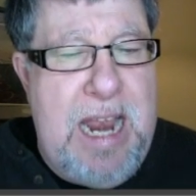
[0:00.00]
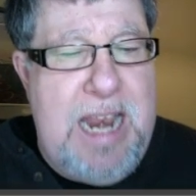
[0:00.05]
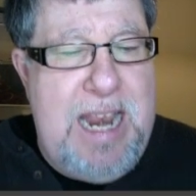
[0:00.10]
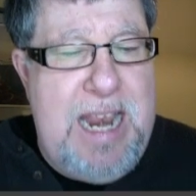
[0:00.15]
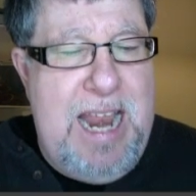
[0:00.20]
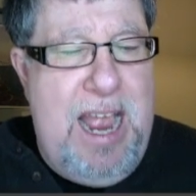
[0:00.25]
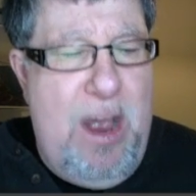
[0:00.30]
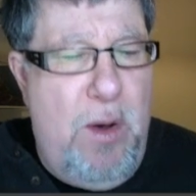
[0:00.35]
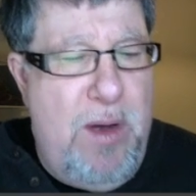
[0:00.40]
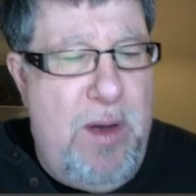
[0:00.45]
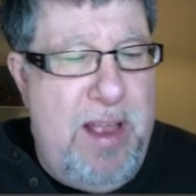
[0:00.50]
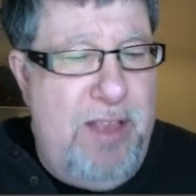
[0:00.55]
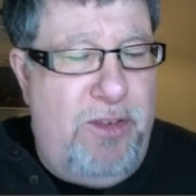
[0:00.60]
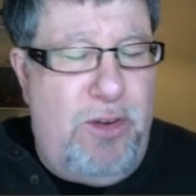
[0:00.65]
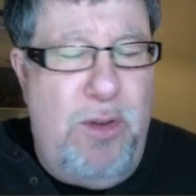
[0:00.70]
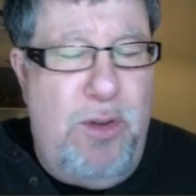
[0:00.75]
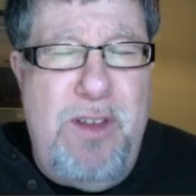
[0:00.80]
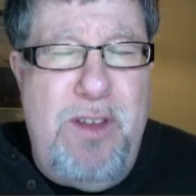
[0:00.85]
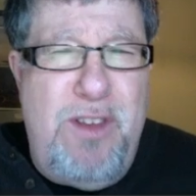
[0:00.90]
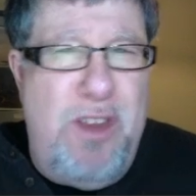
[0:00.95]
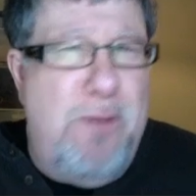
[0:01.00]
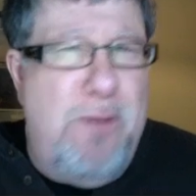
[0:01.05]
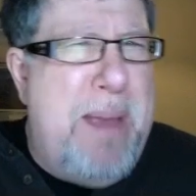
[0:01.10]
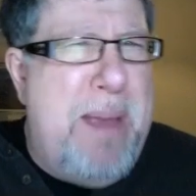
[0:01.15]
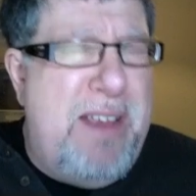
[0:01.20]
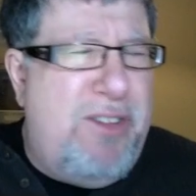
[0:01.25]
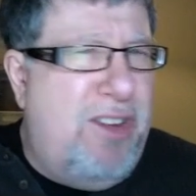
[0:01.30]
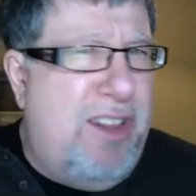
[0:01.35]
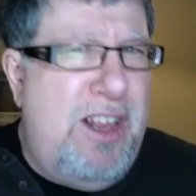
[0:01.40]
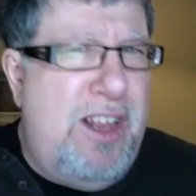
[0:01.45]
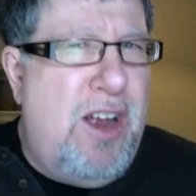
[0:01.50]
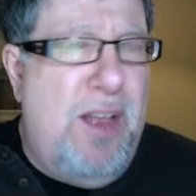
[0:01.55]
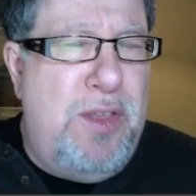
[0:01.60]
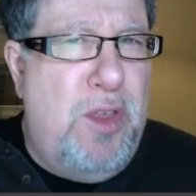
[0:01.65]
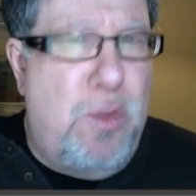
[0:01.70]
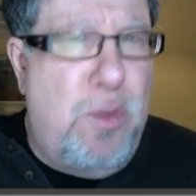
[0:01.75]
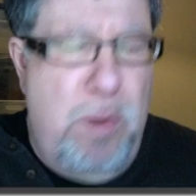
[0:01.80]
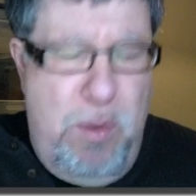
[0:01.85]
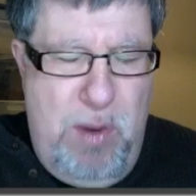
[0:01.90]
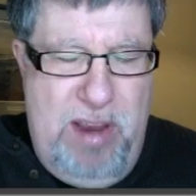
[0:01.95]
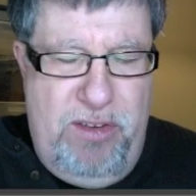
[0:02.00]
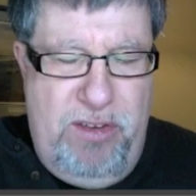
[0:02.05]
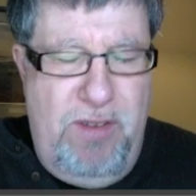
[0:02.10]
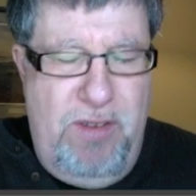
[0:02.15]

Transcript: Now, so you've basically got the three ways.